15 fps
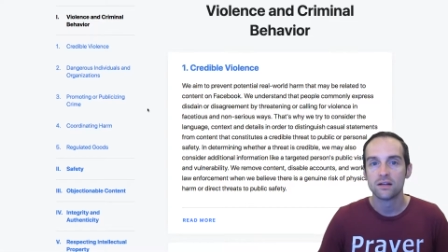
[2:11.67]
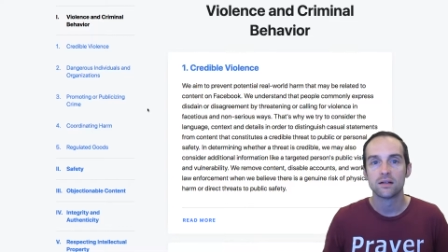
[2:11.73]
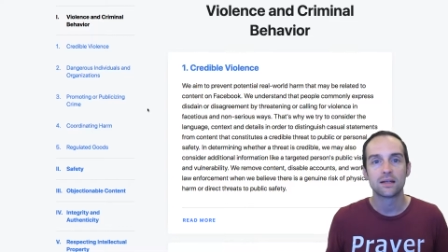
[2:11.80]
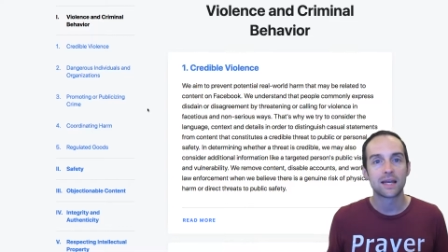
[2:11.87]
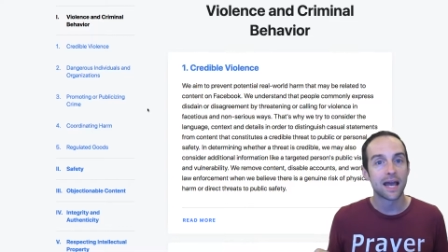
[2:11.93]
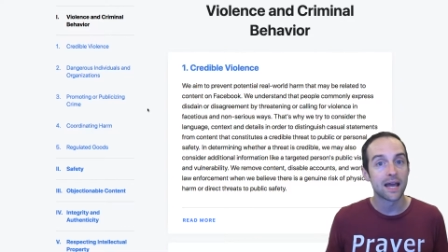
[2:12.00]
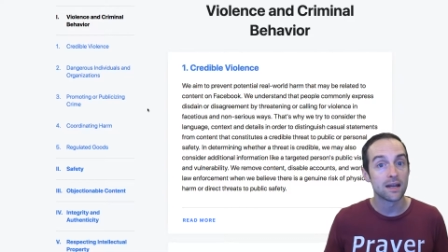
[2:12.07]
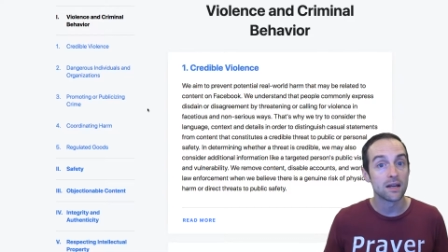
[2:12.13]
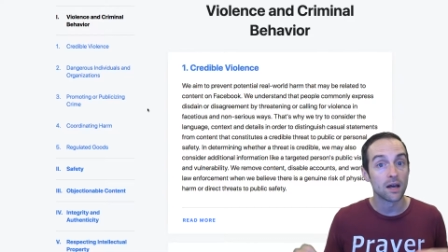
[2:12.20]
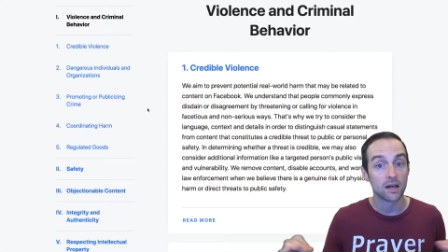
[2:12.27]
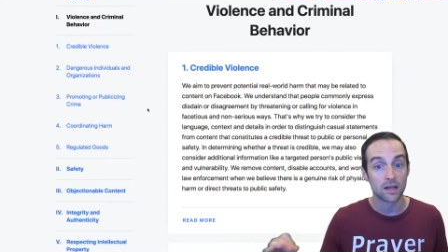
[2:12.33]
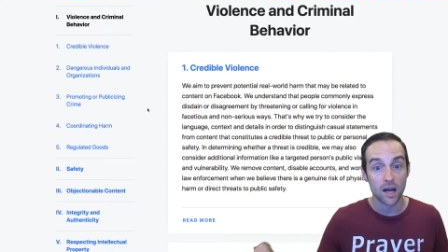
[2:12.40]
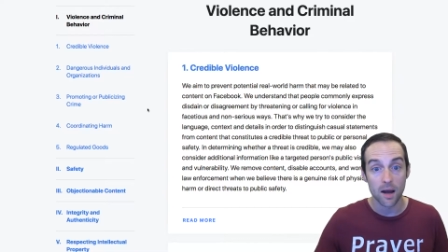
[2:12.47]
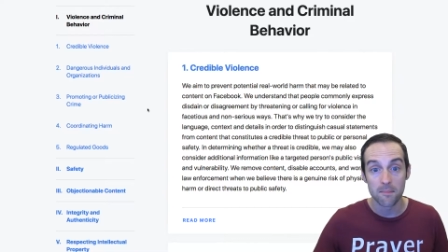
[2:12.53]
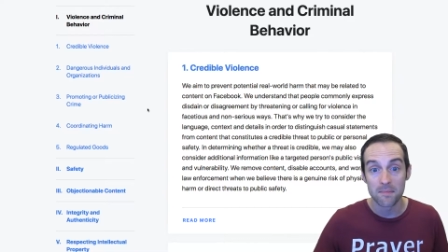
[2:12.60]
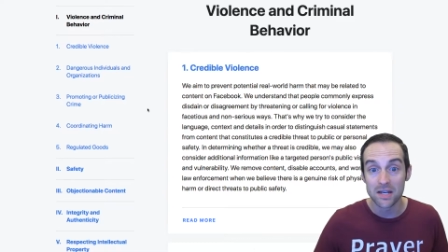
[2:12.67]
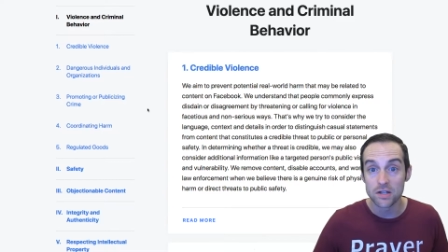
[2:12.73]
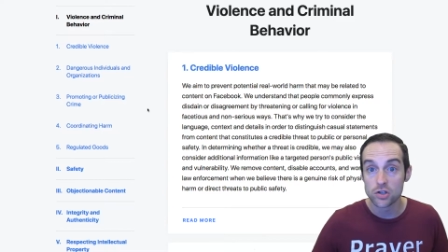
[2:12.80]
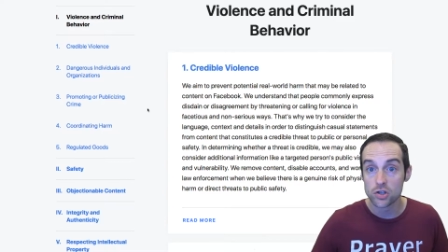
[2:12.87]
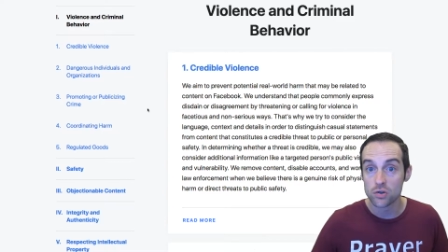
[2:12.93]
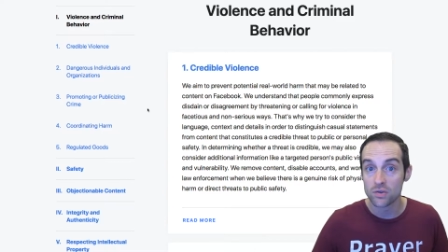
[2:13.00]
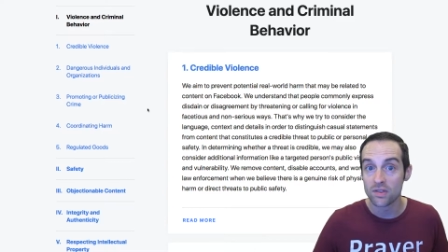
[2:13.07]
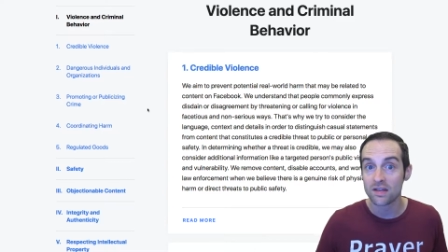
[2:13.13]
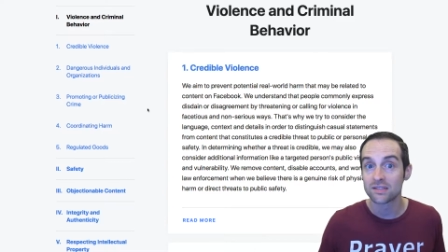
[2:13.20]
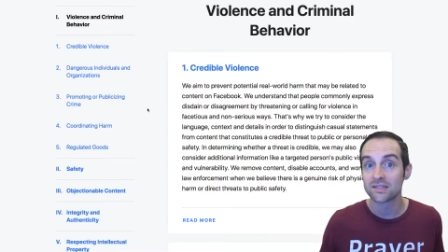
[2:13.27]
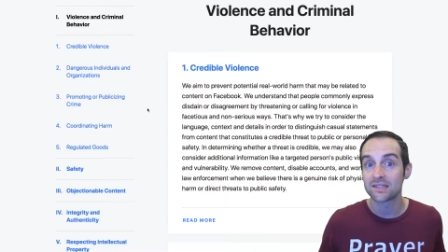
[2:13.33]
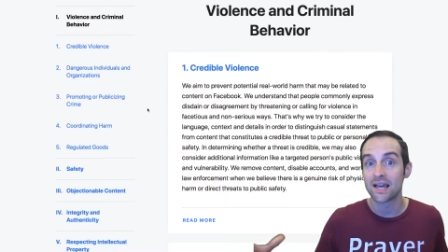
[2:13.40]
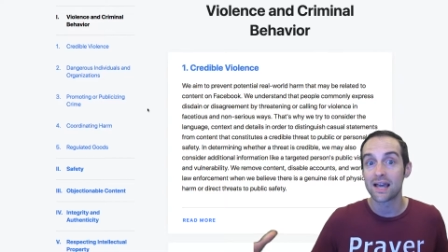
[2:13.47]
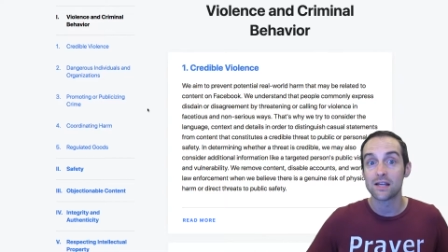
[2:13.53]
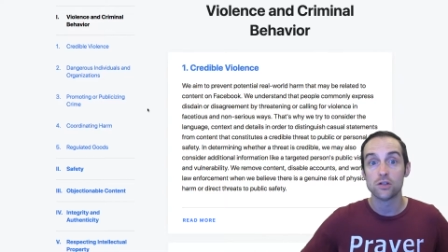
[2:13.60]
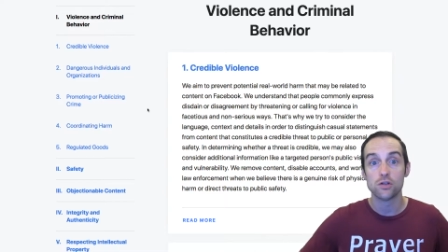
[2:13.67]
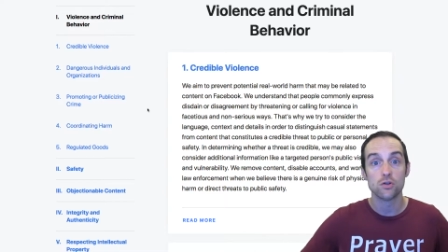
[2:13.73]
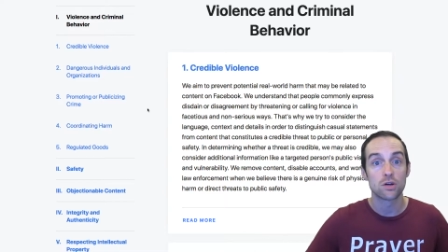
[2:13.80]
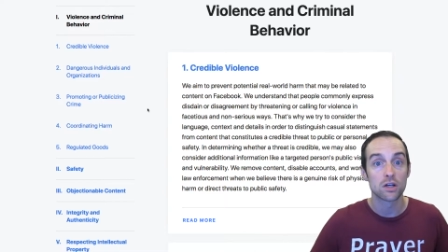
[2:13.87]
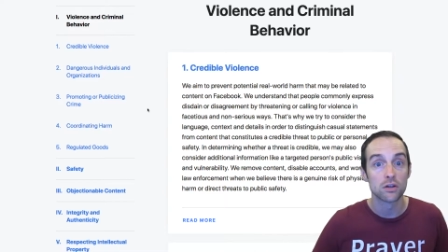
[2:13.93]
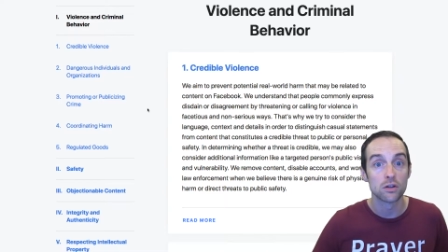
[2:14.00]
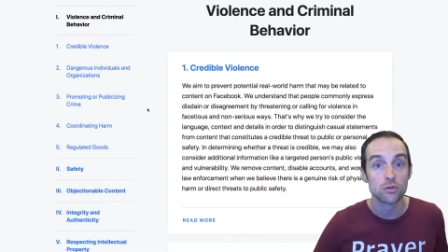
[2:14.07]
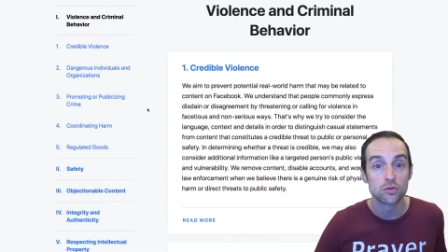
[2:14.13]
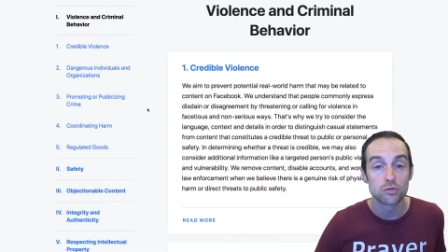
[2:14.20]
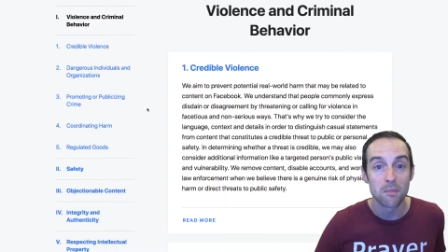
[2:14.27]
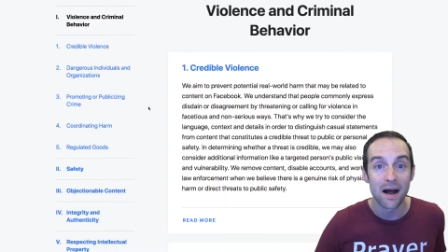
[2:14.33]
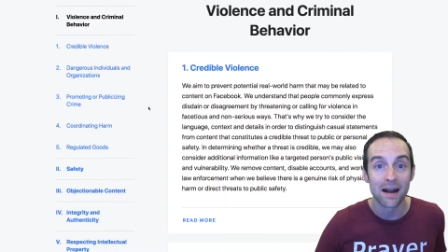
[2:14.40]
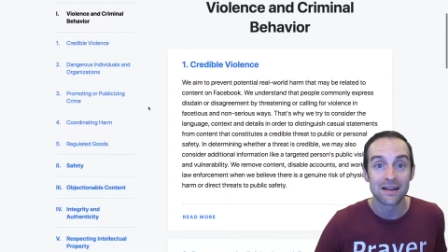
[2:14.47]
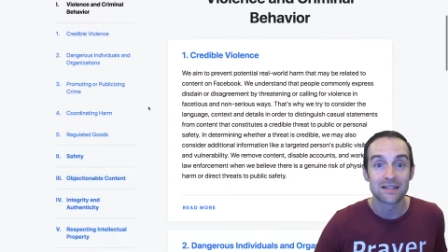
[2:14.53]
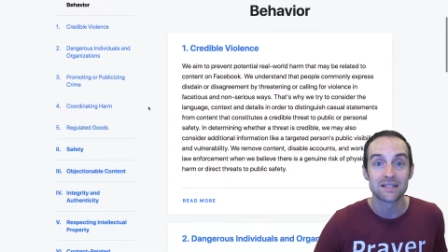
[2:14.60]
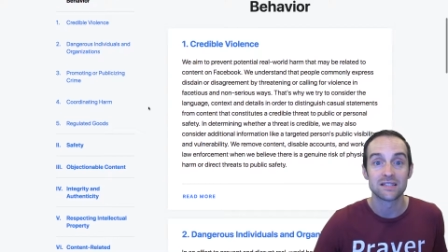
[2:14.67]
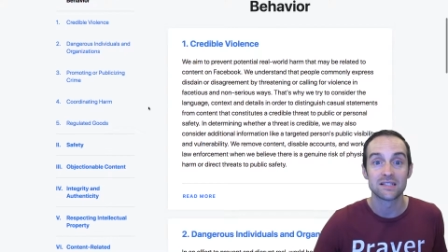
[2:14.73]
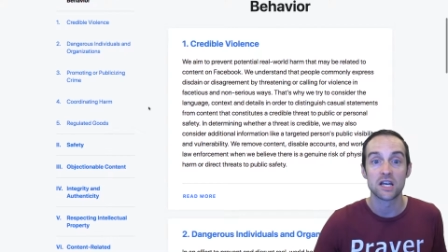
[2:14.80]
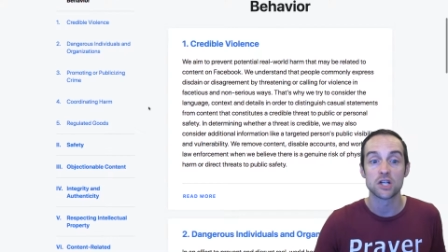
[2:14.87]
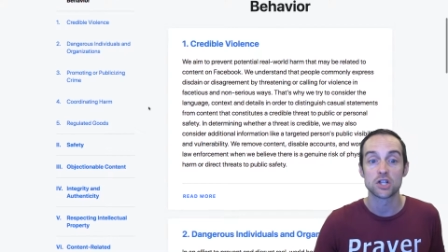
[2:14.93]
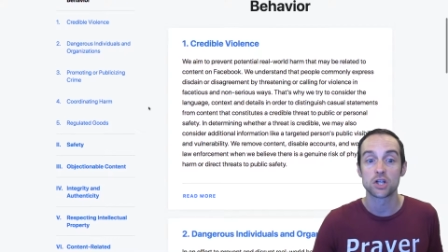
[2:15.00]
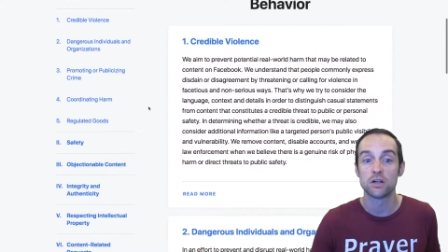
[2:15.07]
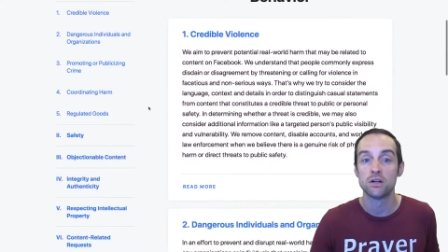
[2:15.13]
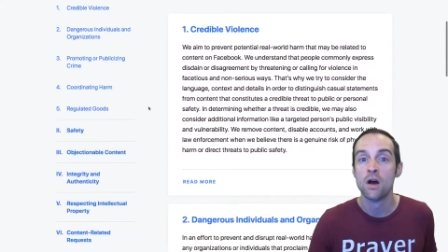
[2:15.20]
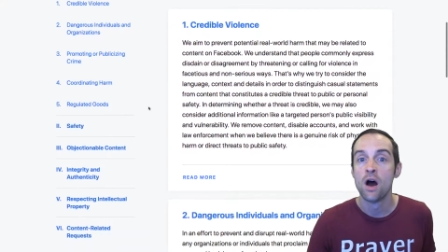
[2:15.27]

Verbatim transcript: can come into this and you can lose monetization